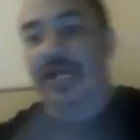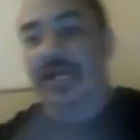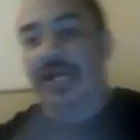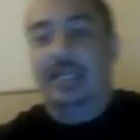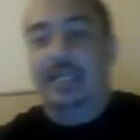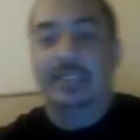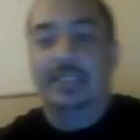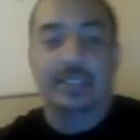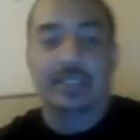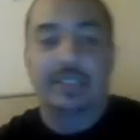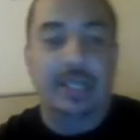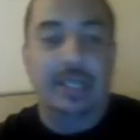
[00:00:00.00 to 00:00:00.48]

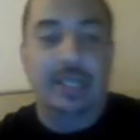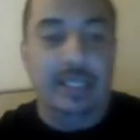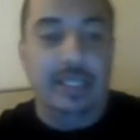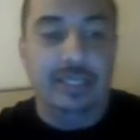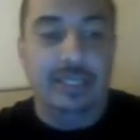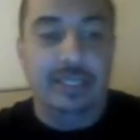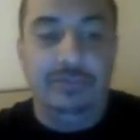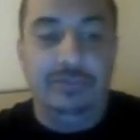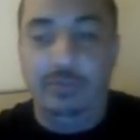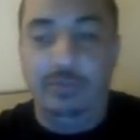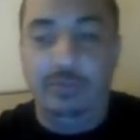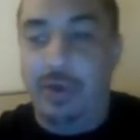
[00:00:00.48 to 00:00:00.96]
next in
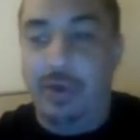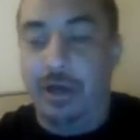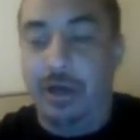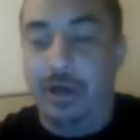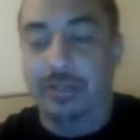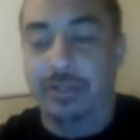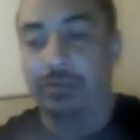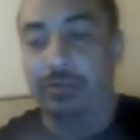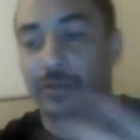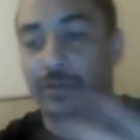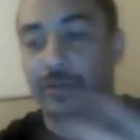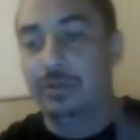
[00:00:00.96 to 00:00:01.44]
these few
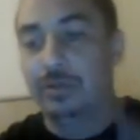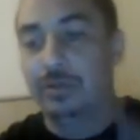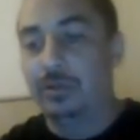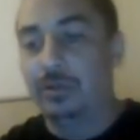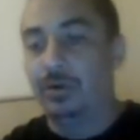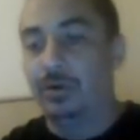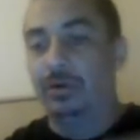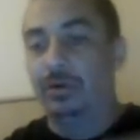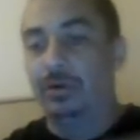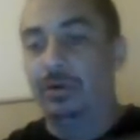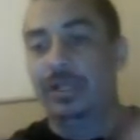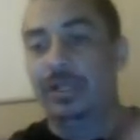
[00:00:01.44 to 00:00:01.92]
parts, we're going to
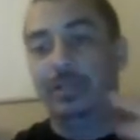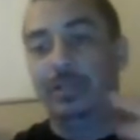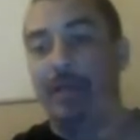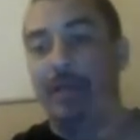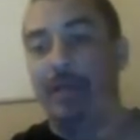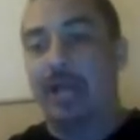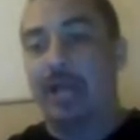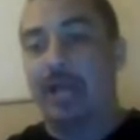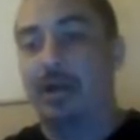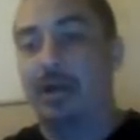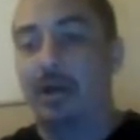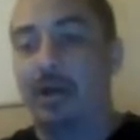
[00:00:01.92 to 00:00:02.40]
go in the back